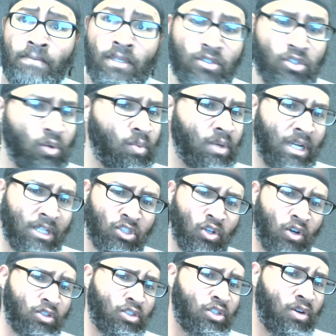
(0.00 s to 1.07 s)
So when I
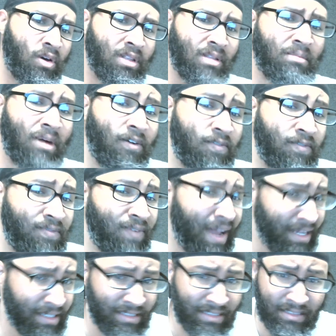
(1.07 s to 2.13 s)
talk to y'all about
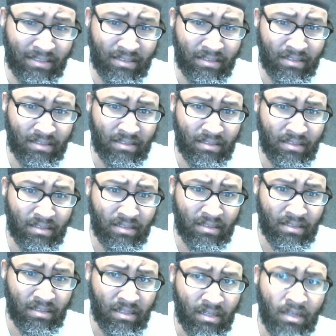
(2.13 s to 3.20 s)
fasting,
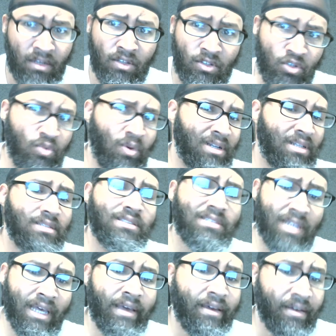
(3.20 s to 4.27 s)
you
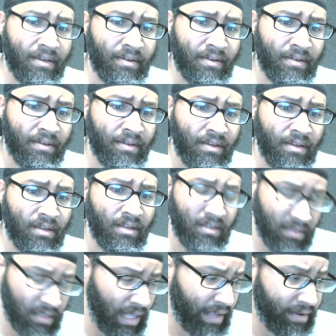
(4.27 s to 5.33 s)
understand.
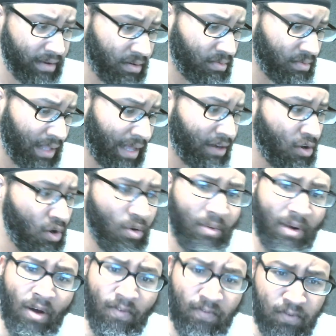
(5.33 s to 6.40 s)
Like go
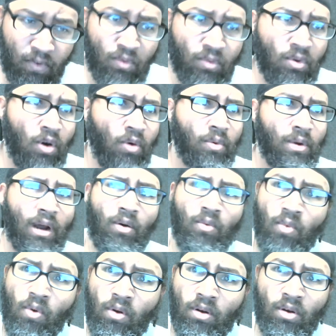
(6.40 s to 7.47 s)
without food, go without
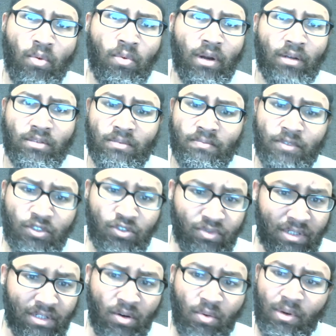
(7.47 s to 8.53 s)
water, go without something to
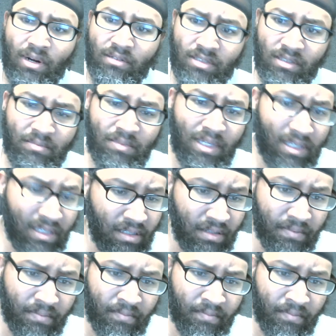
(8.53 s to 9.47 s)
drink, go without something to eat.